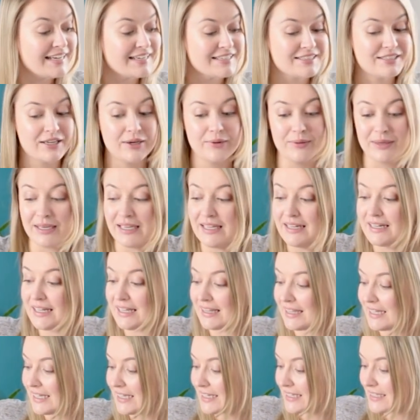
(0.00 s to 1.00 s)
So
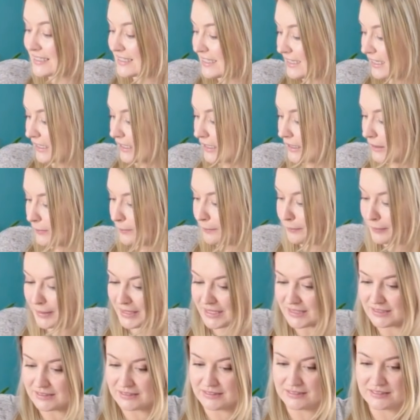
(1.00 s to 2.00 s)
in these little
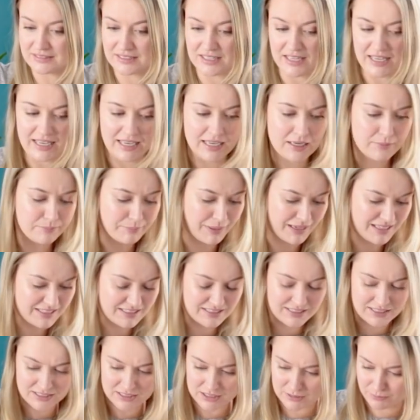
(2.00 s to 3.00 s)
bins here,
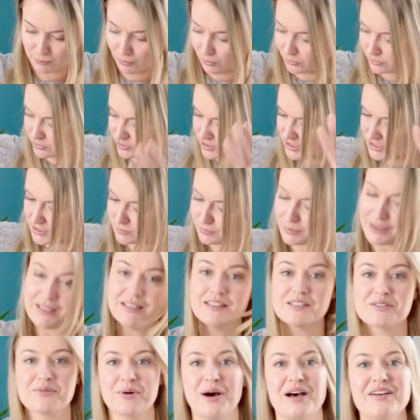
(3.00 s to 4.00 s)
baskets, boxes,
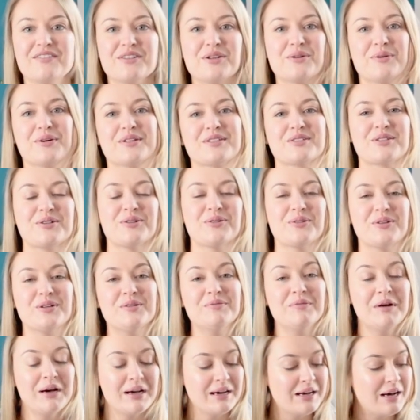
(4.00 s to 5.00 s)
bins, whatever you want to call
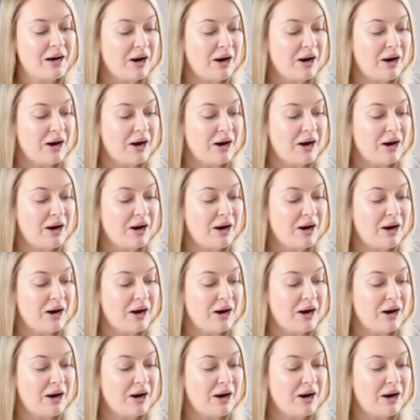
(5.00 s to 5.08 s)
them,